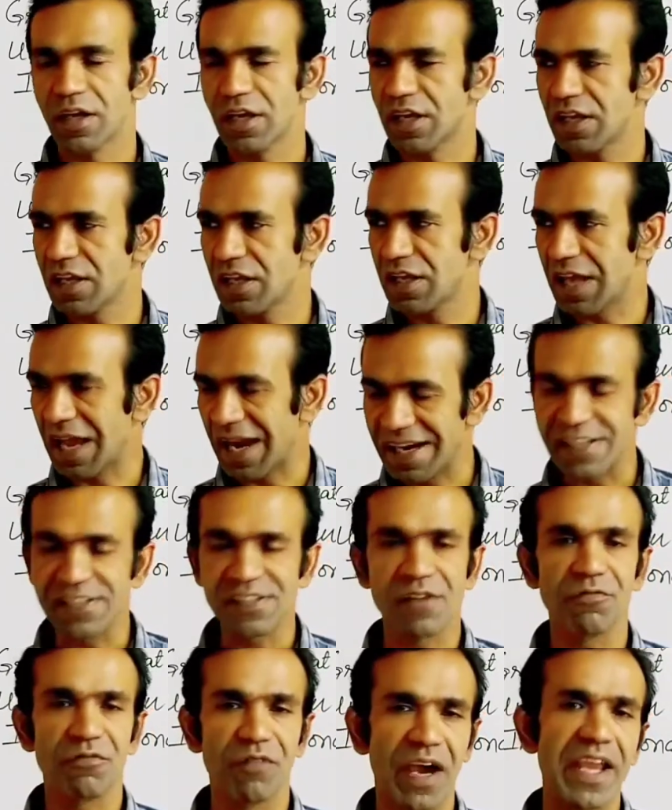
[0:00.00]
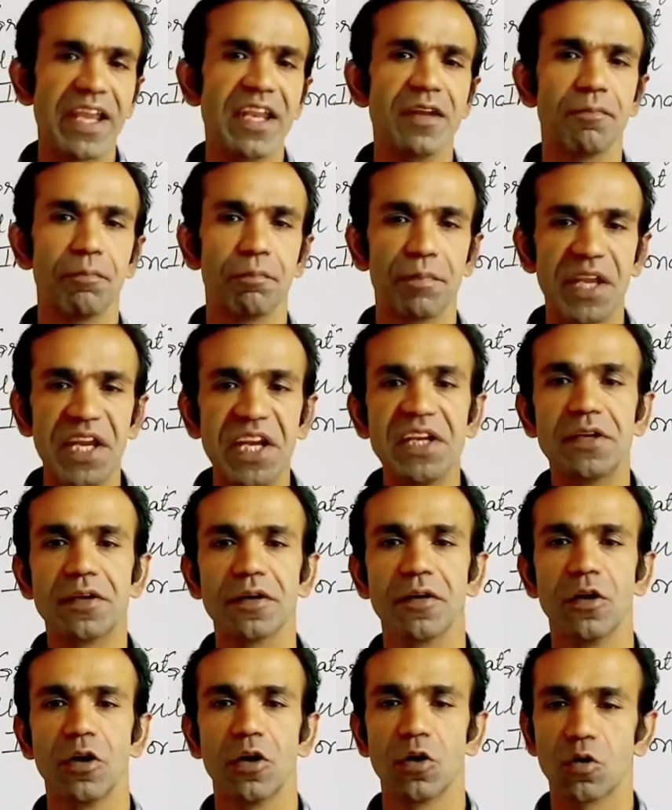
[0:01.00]
He had some wine,
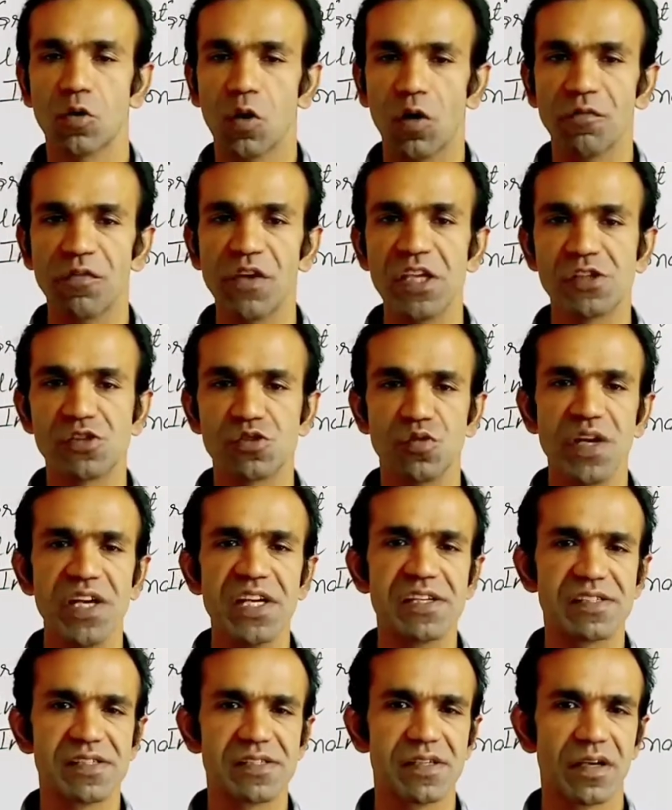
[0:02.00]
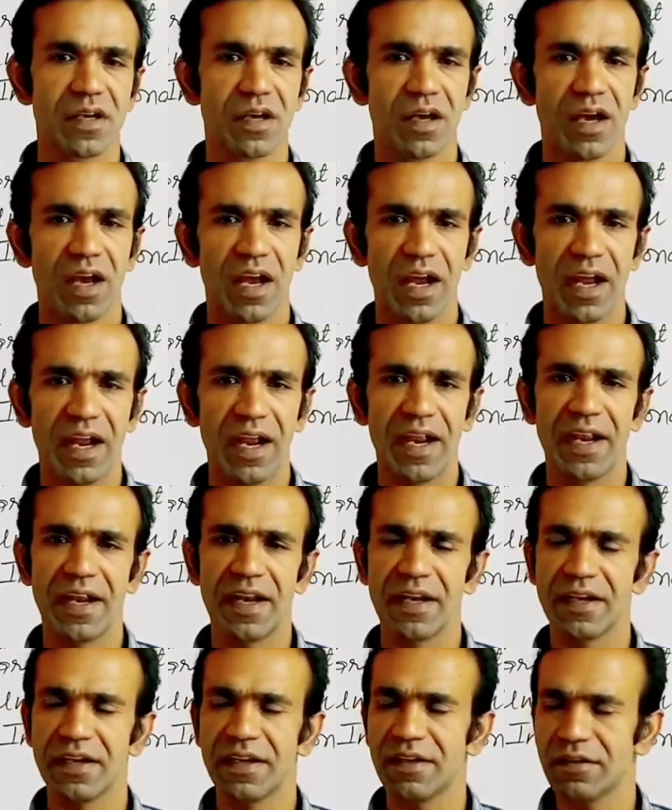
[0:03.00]
meat, coffee, sweets,
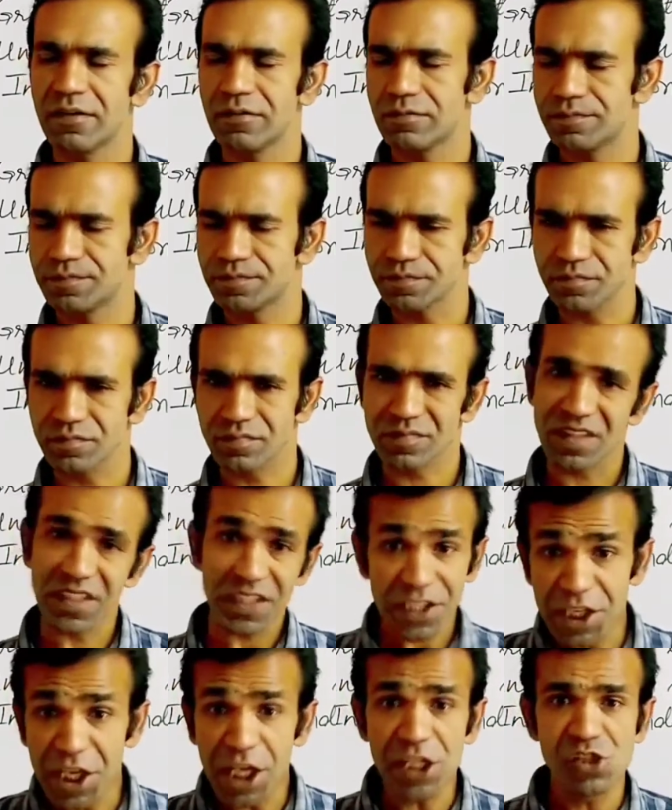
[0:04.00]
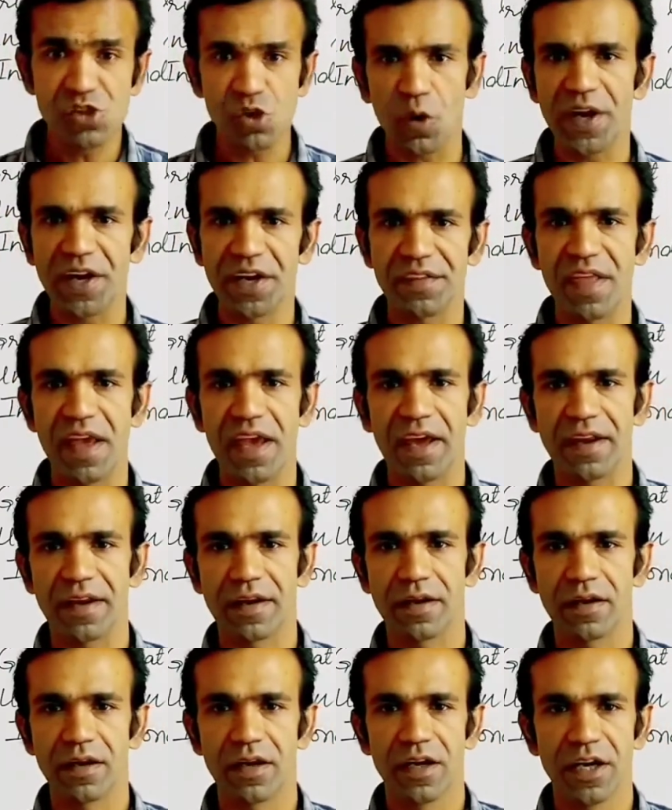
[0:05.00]
and he enjoyed there.
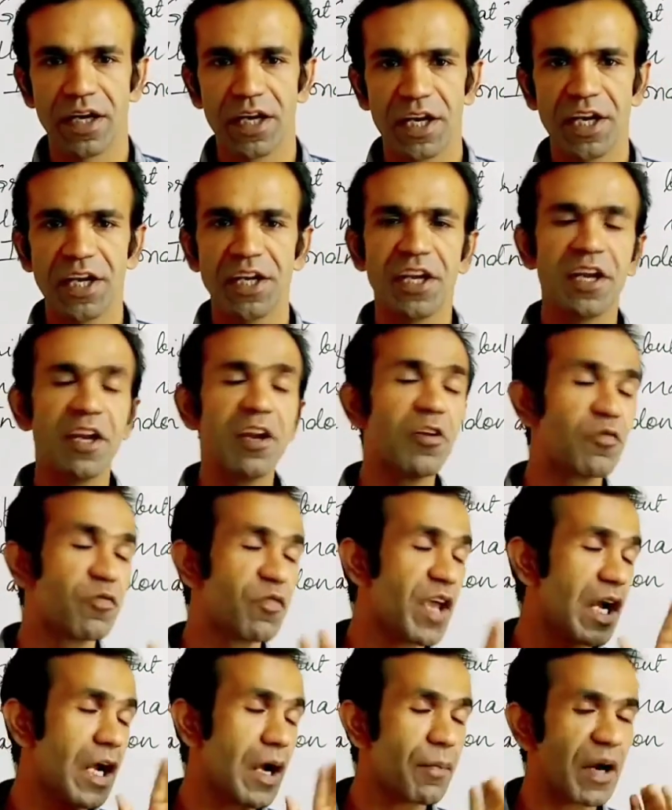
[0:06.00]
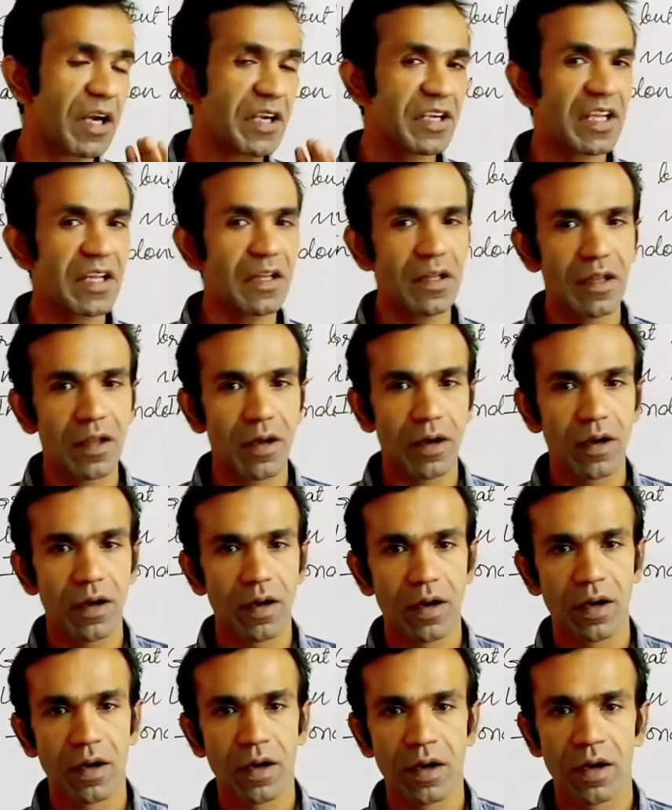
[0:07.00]
He didn't wake up until
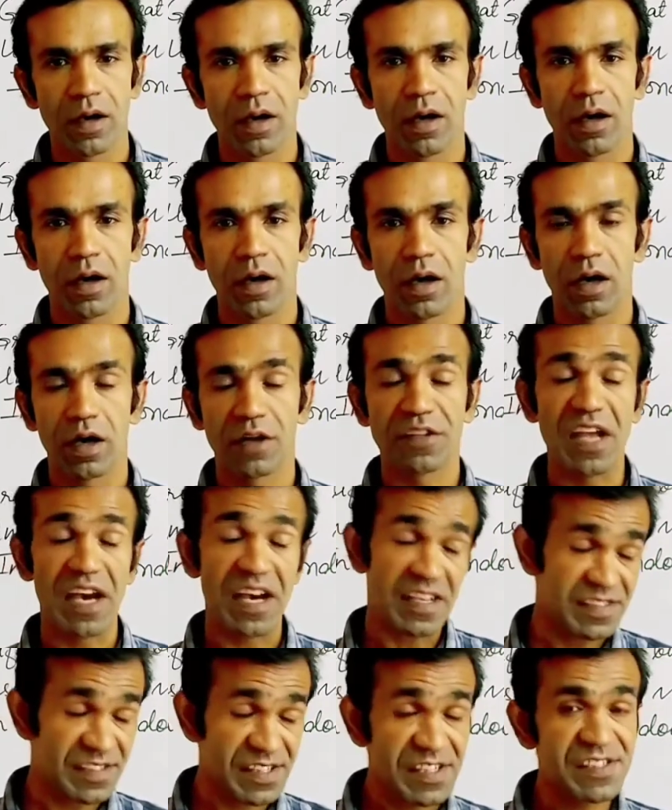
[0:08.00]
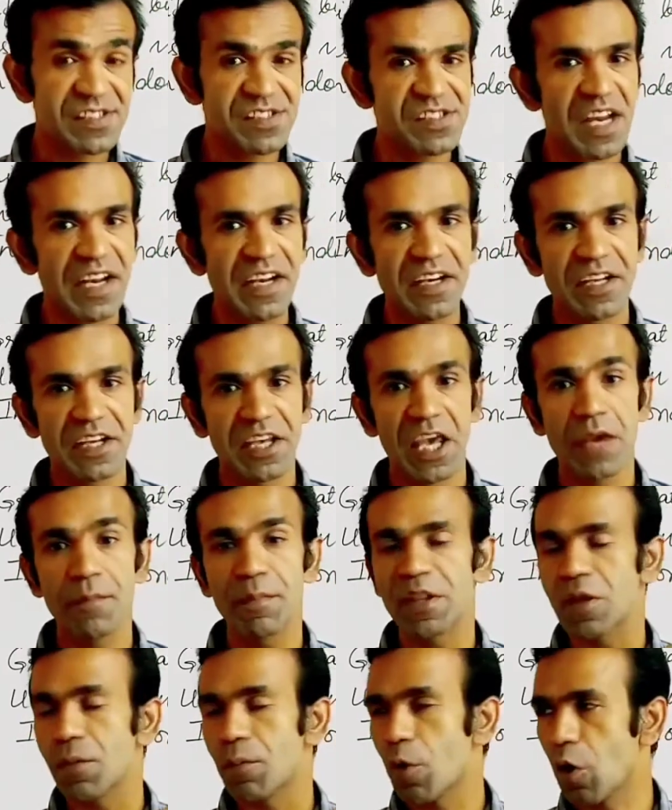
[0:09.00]
the assistant came
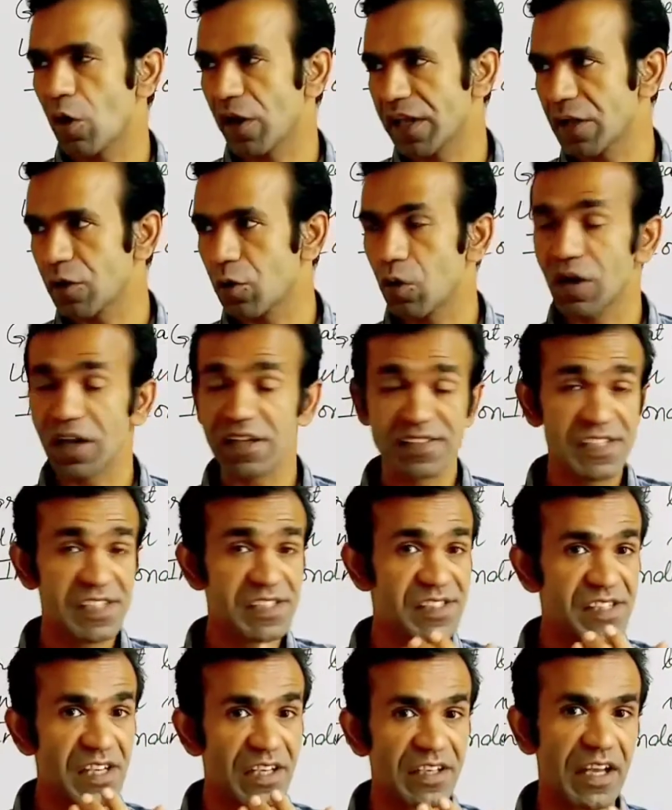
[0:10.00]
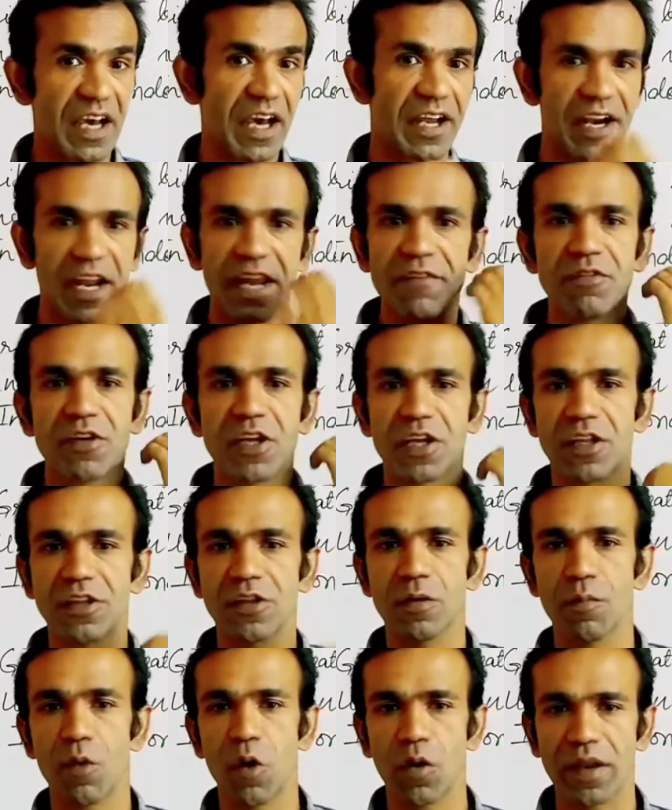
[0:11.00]
in the morning or assistant arrived in
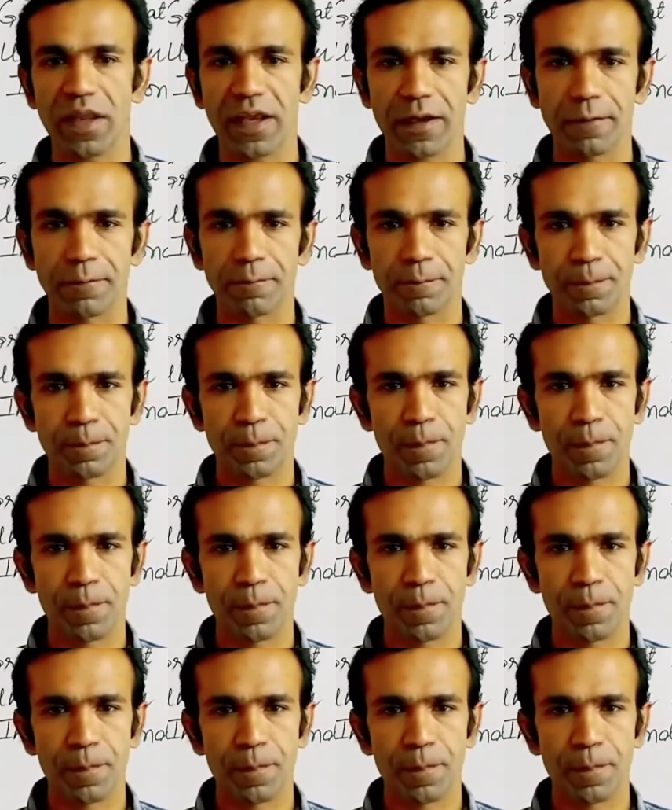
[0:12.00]
the morning.